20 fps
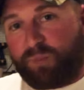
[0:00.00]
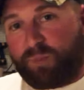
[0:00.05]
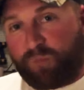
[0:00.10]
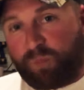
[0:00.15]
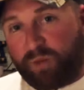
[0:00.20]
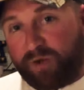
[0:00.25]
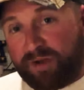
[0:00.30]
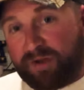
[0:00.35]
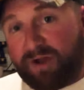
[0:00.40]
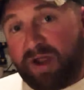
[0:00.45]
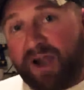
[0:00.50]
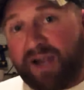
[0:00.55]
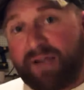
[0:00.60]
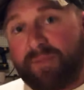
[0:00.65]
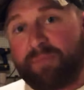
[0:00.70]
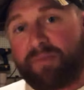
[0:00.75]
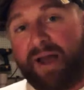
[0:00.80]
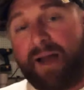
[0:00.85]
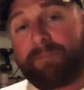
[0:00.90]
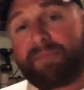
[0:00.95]
we're not
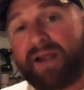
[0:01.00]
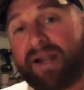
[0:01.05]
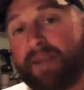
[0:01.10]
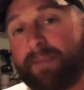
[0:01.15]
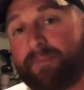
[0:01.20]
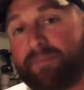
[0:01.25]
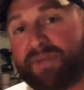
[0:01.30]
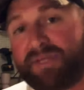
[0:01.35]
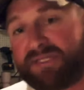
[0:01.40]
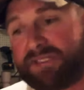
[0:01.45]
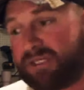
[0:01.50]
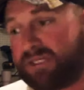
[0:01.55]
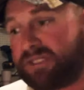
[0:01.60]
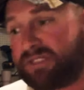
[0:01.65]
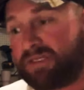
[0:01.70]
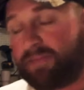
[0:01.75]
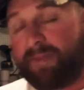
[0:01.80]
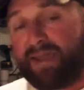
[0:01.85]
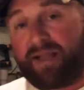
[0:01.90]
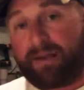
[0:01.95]
in, I'm not in business
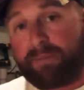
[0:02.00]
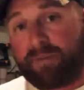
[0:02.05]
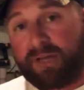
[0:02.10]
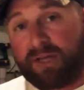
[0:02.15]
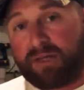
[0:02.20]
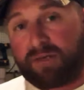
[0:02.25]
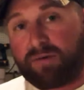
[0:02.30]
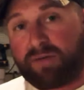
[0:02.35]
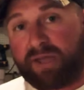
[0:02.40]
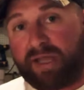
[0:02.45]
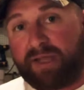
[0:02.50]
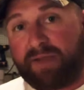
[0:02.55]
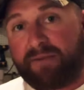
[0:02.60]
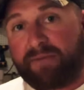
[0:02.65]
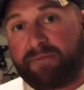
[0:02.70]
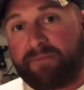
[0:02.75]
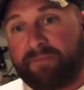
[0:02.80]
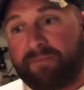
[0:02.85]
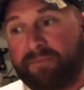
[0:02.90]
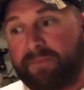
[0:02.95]
to make a buck, okay?
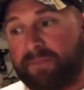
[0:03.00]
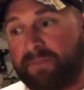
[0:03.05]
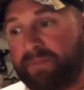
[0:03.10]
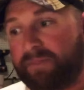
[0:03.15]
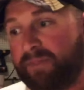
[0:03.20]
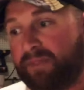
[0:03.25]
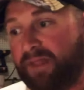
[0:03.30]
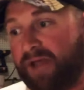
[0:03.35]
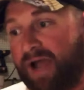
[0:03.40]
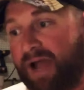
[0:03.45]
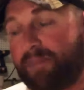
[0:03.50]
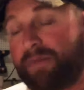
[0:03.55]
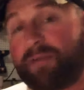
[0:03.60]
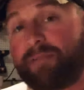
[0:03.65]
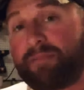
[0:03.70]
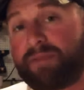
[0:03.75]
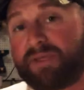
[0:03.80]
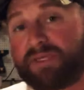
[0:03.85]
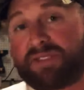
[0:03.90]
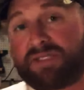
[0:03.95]
I'm in
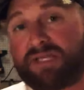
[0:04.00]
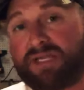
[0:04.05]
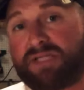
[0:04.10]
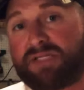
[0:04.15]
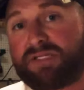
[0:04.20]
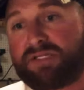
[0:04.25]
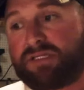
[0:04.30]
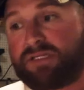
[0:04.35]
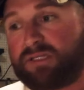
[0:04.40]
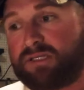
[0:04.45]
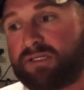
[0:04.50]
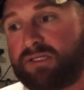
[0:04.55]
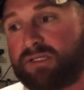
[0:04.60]
business,